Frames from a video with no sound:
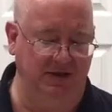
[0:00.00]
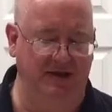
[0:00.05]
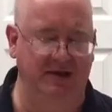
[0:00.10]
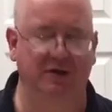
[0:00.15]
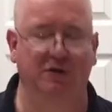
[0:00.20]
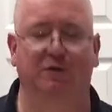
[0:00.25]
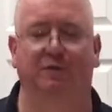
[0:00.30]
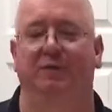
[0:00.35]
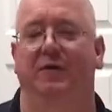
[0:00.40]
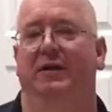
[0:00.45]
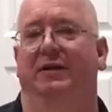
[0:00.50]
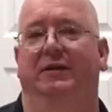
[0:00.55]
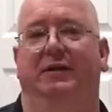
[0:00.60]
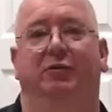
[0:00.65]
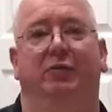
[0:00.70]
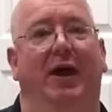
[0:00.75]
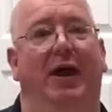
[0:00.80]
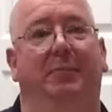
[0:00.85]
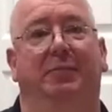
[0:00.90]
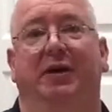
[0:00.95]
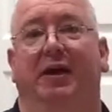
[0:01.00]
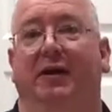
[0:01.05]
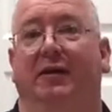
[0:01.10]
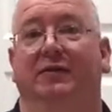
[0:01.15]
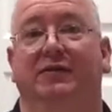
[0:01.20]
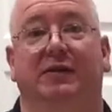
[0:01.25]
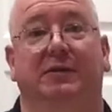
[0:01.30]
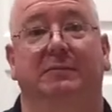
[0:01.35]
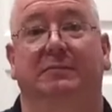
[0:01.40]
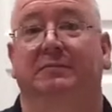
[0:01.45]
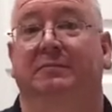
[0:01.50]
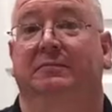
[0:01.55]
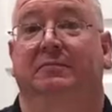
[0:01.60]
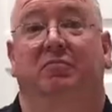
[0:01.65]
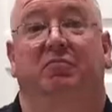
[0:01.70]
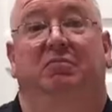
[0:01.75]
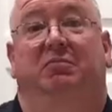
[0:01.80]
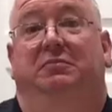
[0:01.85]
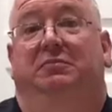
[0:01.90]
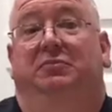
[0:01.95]
keto-friendly crab cakes.
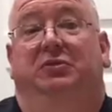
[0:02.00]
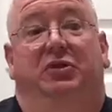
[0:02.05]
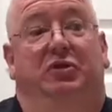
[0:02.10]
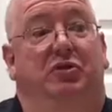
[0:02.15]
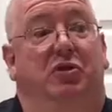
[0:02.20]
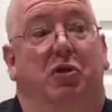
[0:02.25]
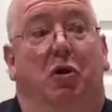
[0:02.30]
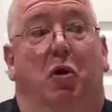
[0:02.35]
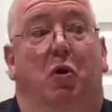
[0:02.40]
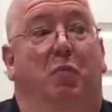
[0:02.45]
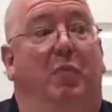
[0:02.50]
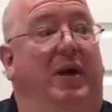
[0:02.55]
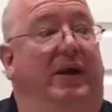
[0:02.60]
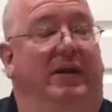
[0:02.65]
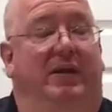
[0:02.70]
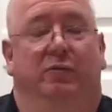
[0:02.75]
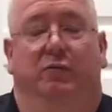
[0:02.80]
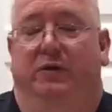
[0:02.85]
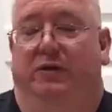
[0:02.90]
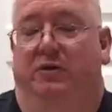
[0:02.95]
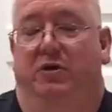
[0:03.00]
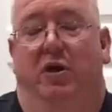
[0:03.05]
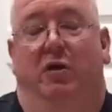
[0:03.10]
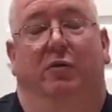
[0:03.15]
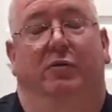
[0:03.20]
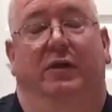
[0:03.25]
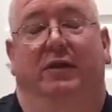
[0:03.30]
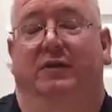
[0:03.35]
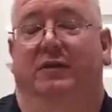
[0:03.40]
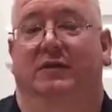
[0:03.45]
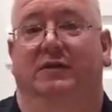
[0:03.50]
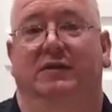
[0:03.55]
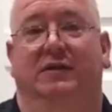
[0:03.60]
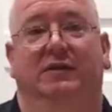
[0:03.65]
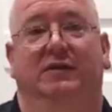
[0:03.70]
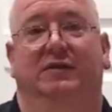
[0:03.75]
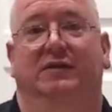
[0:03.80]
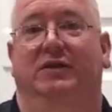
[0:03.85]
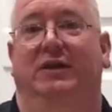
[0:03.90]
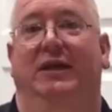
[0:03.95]
Nobody would know that this
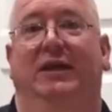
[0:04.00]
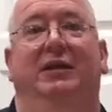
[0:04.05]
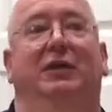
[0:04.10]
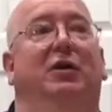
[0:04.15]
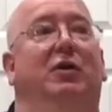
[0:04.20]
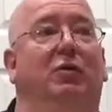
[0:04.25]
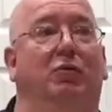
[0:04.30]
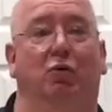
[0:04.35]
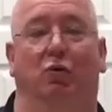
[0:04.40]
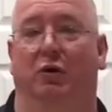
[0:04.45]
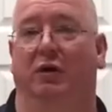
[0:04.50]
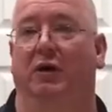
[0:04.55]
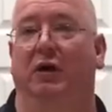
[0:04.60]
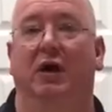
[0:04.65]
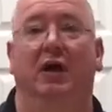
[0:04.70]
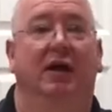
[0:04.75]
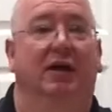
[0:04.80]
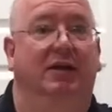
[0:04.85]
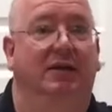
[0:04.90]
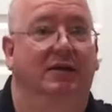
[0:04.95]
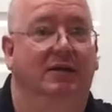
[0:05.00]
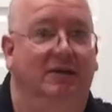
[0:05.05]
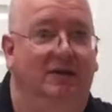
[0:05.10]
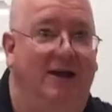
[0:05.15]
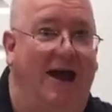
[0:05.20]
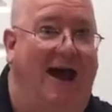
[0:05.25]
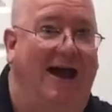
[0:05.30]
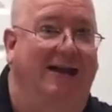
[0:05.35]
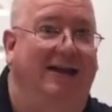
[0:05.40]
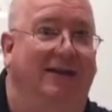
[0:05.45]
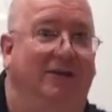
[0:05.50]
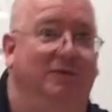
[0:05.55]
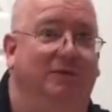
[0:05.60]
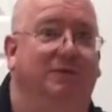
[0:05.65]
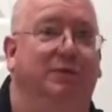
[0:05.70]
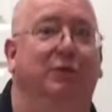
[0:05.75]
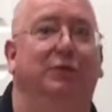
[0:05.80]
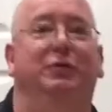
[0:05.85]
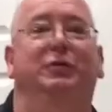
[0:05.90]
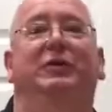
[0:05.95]
is keto or diet
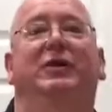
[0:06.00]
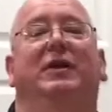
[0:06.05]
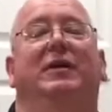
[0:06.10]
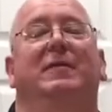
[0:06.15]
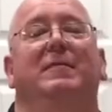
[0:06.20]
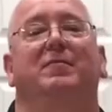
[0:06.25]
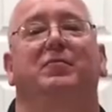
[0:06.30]
food